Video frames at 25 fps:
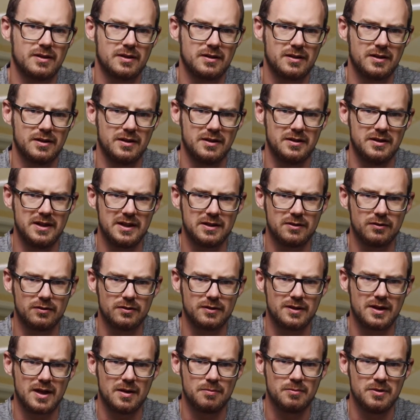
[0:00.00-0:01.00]
kind of nickel
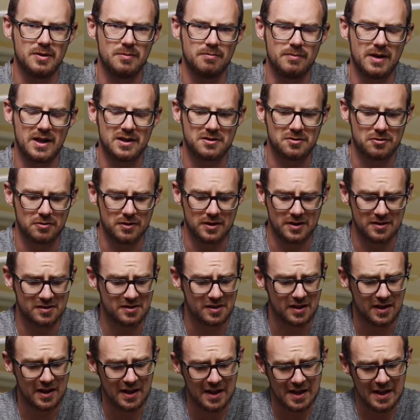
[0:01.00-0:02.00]
cadmium batteries,